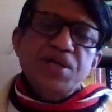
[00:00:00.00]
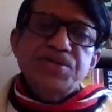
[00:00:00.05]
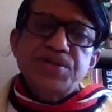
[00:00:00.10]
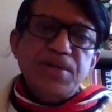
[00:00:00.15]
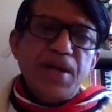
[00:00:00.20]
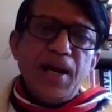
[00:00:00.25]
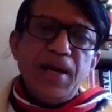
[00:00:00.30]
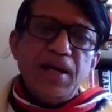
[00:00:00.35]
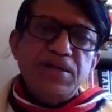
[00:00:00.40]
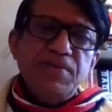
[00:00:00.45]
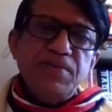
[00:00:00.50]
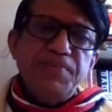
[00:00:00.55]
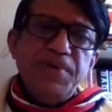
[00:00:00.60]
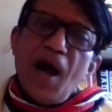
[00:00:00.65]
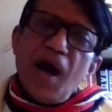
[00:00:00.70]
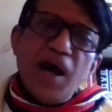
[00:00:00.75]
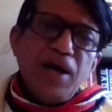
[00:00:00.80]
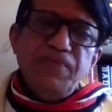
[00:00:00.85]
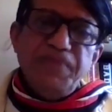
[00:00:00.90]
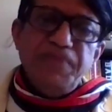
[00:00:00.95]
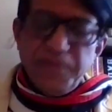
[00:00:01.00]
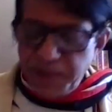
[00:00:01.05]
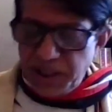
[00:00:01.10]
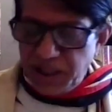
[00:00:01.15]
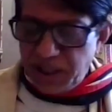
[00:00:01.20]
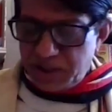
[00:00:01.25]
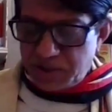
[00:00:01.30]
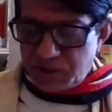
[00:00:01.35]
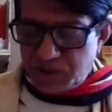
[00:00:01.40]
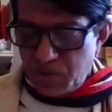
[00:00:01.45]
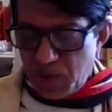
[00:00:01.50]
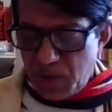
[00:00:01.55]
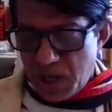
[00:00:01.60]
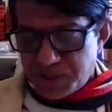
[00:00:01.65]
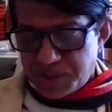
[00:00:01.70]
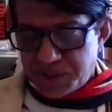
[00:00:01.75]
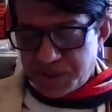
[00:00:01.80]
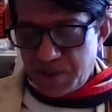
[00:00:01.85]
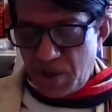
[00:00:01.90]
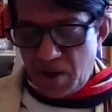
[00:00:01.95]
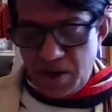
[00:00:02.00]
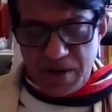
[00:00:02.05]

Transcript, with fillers: is relatively unfamiliar to us,